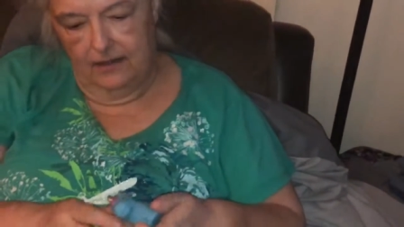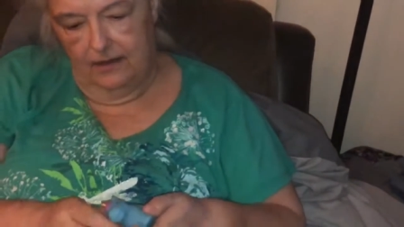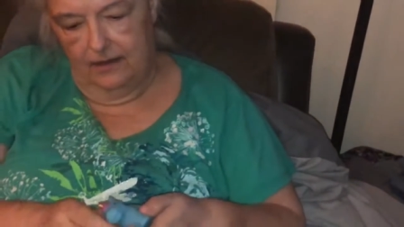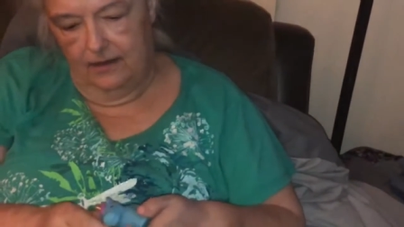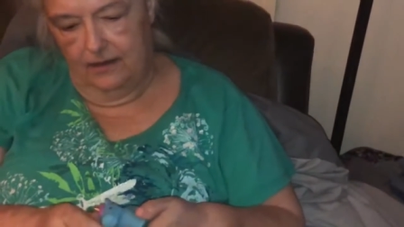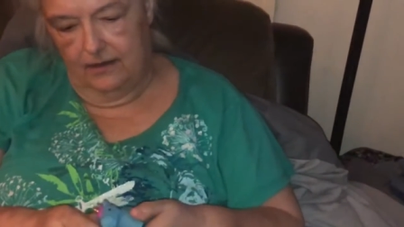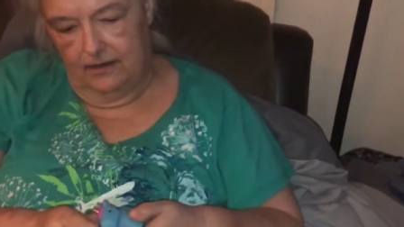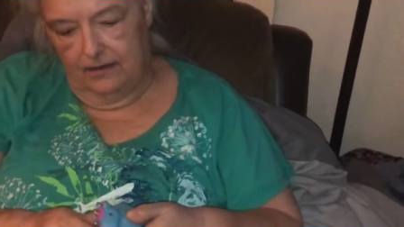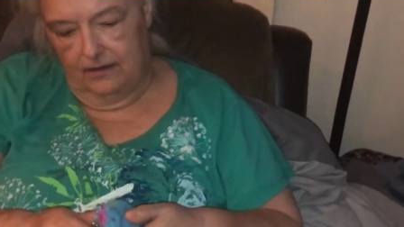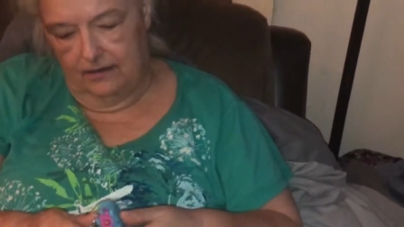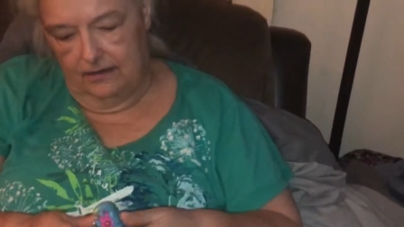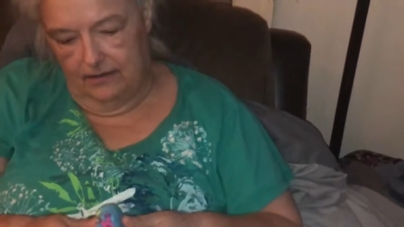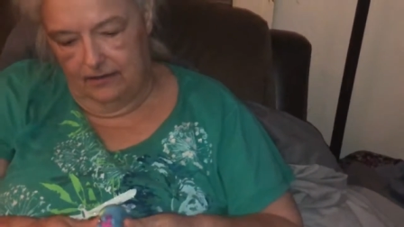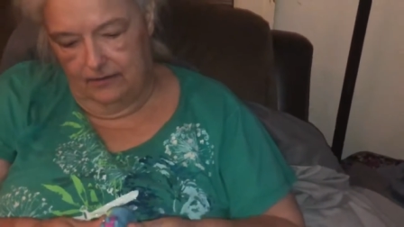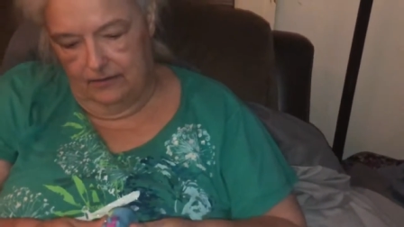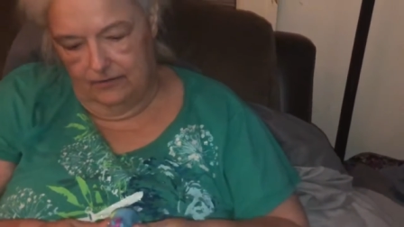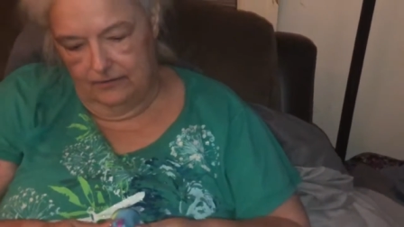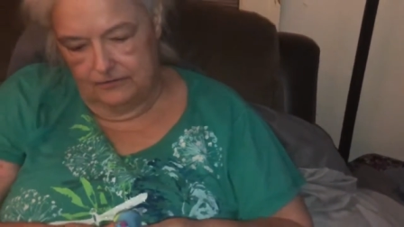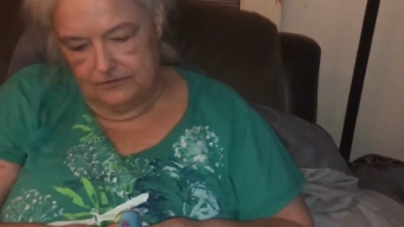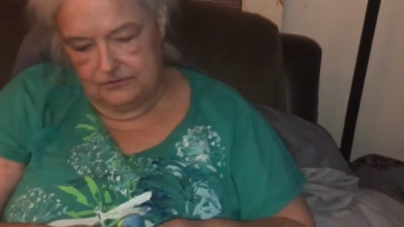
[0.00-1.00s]
was all.
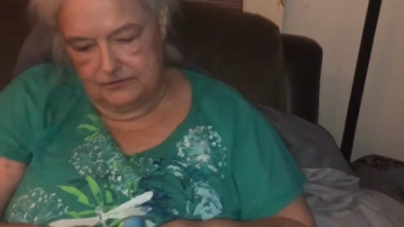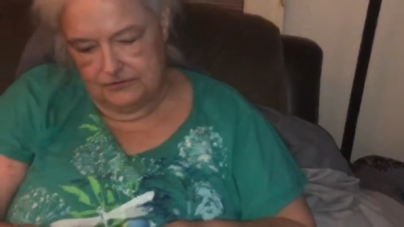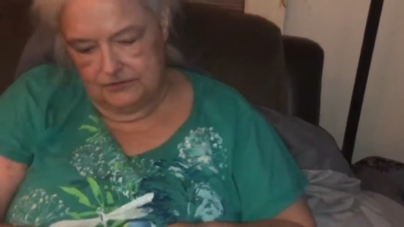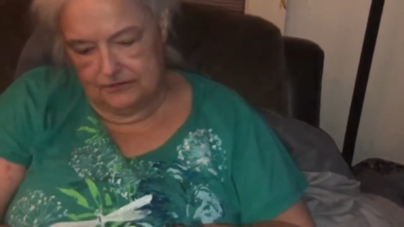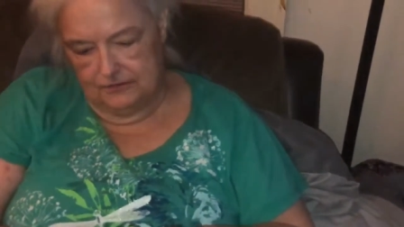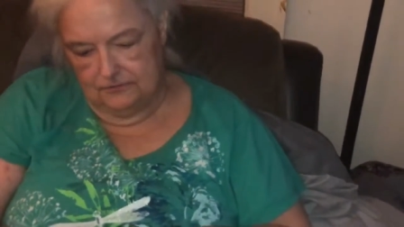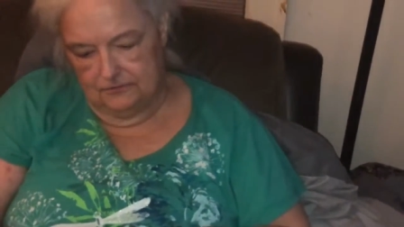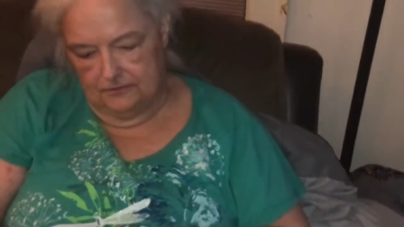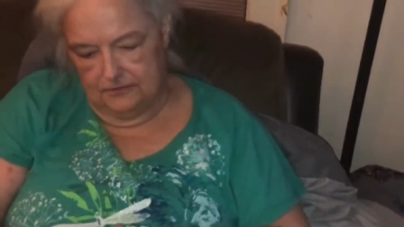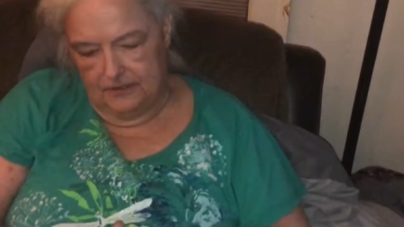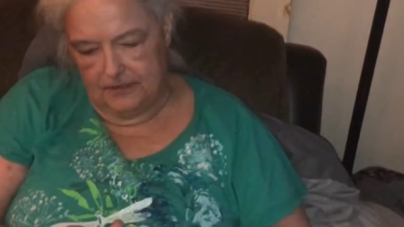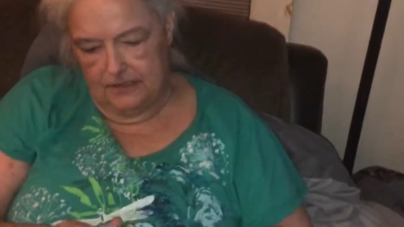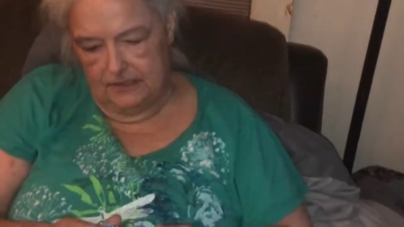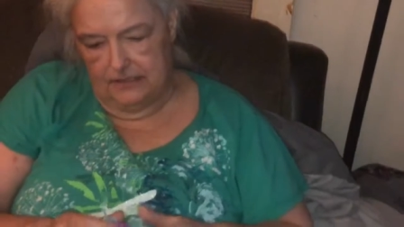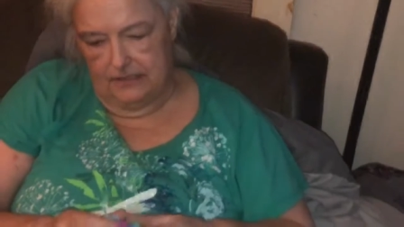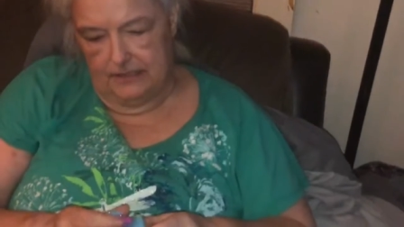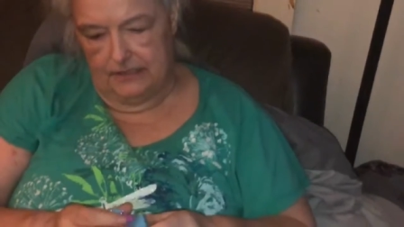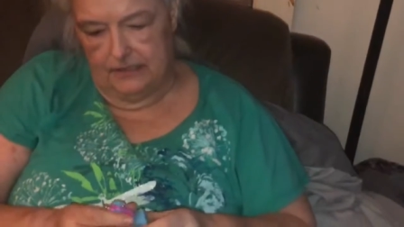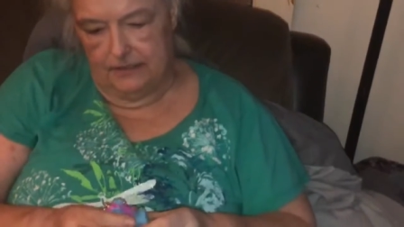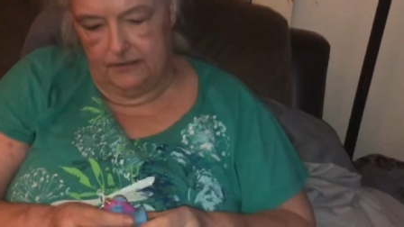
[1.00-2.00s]
Oh, too
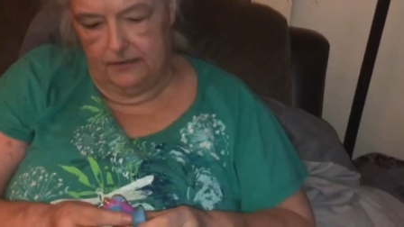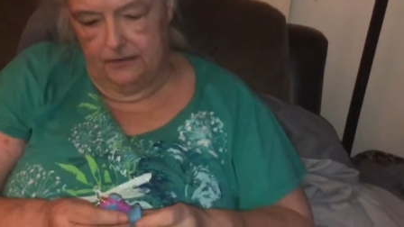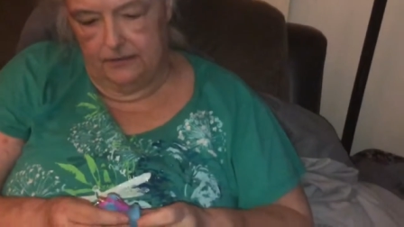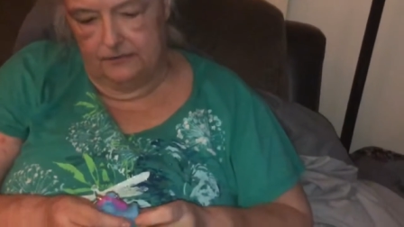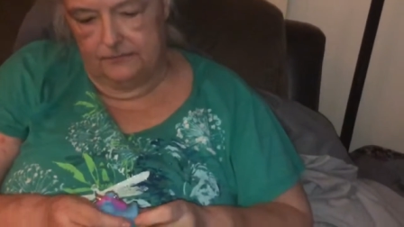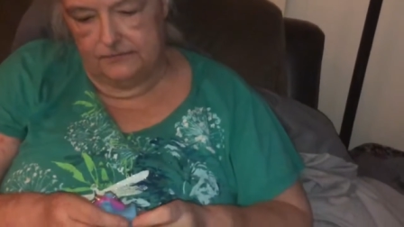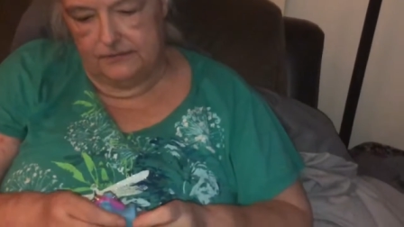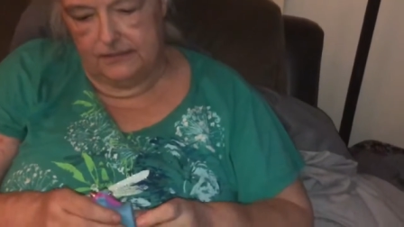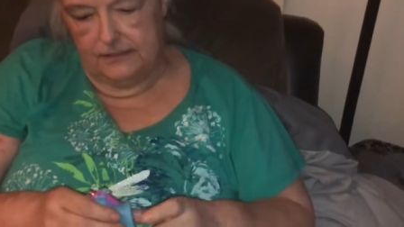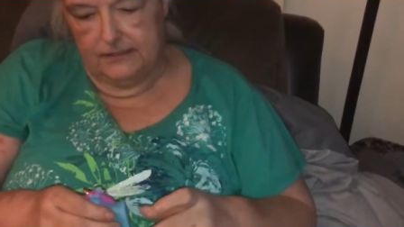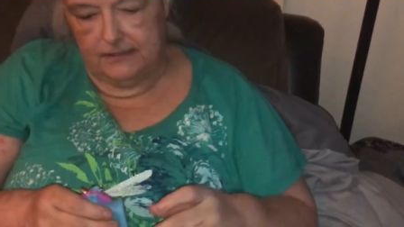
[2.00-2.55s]
cute.